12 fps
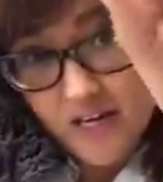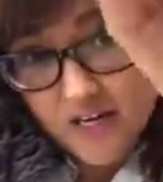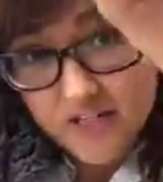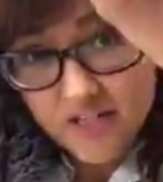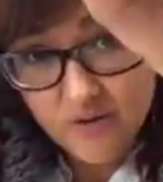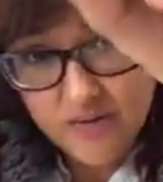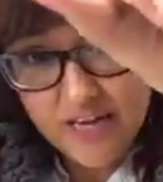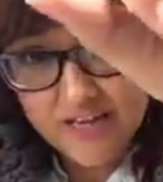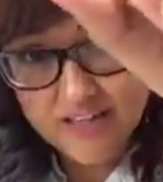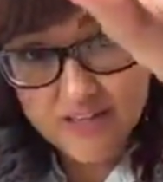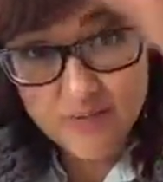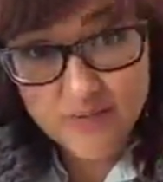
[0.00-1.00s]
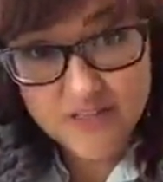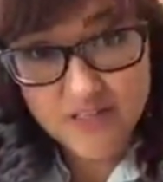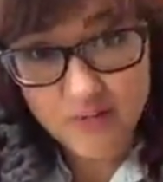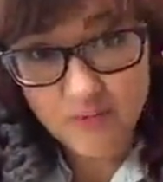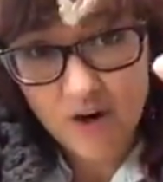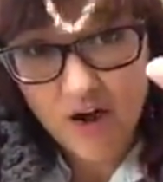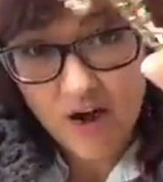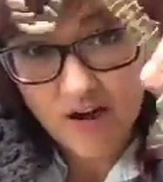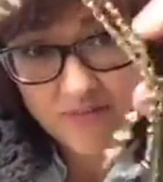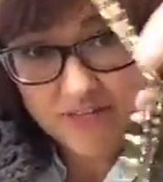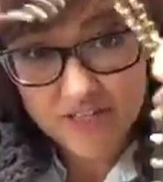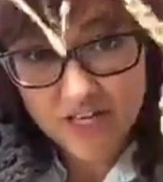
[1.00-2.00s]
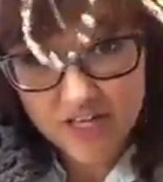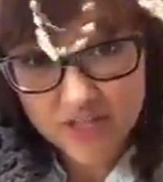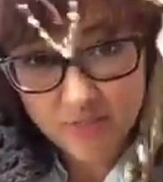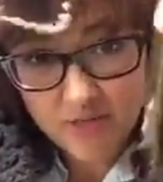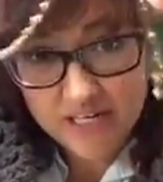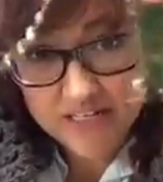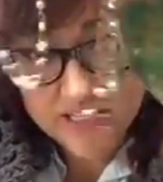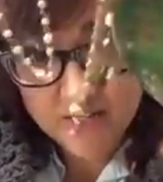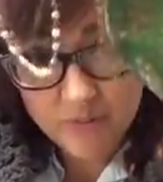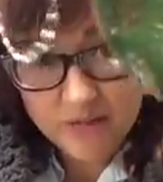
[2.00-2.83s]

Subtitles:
So again, this was a raw vintage piece that we